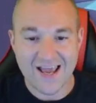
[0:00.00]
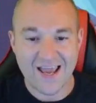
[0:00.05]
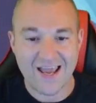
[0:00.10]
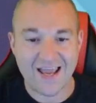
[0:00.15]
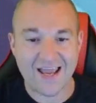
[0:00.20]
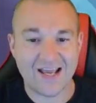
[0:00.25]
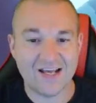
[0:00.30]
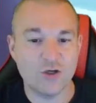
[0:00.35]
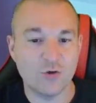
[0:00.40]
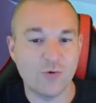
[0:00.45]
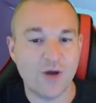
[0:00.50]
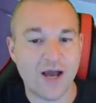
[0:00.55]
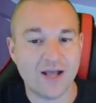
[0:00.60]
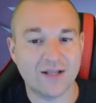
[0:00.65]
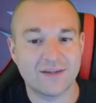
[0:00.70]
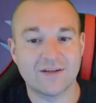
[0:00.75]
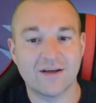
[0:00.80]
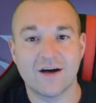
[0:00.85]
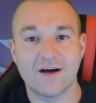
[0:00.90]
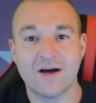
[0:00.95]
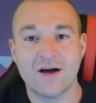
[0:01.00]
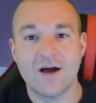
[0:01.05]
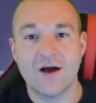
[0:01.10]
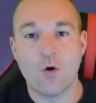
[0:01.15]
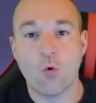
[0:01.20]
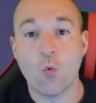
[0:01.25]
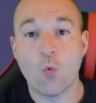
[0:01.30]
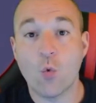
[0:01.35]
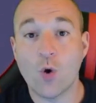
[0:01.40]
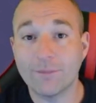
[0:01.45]
and you got the
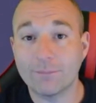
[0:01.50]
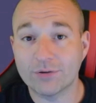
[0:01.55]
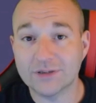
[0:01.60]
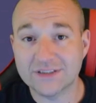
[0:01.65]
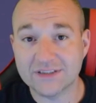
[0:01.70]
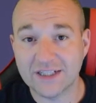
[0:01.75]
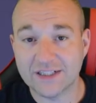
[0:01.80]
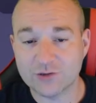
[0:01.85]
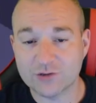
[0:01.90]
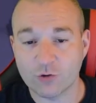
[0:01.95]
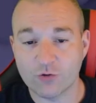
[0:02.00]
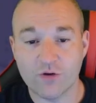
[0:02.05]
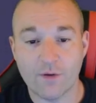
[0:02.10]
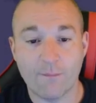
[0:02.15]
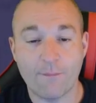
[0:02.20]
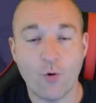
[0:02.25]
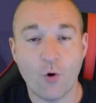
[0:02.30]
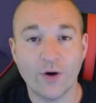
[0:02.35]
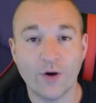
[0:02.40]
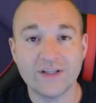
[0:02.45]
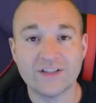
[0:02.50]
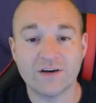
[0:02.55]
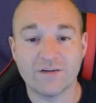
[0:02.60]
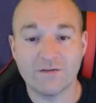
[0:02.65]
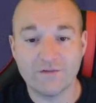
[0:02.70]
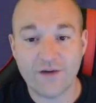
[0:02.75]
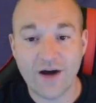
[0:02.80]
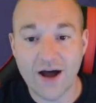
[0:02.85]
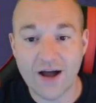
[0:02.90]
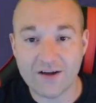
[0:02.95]
1% or the
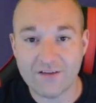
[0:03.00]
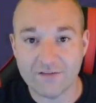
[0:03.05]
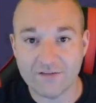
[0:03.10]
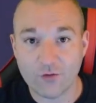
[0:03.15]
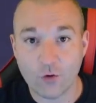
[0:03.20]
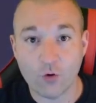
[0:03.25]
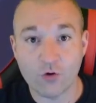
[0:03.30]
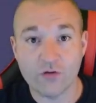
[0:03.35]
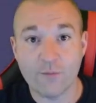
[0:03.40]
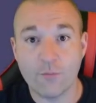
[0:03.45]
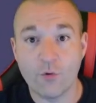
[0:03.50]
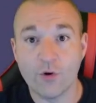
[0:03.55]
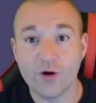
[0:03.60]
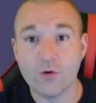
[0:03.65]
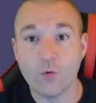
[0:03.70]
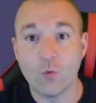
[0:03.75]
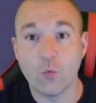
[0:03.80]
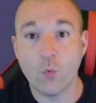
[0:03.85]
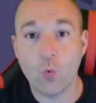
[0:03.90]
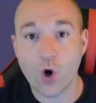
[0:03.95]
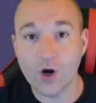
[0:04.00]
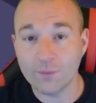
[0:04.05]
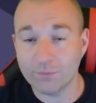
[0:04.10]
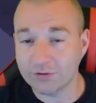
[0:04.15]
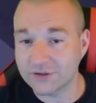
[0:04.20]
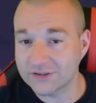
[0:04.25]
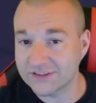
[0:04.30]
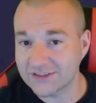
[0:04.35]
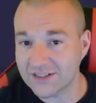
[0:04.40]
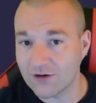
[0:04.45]
0.5 or the
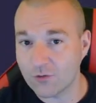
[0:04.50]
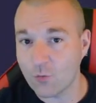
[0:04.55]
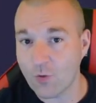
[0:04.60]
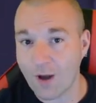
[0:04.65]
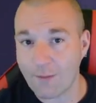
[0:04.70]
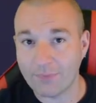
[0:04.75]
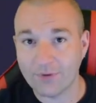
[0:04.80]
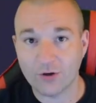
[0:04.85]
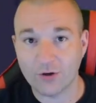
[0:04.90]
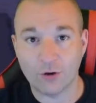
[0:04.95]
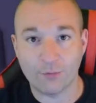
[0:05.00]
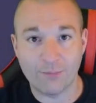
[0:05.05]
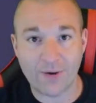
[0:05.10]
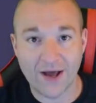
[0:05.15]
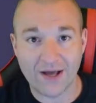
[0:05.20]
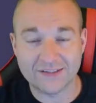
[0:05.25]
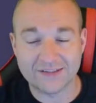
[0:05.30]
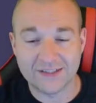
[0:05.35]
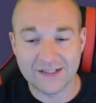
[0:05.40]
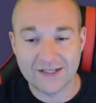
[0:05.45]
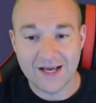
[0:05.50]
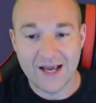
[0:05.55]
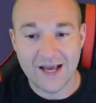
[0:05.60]
0.1% weapon or pet,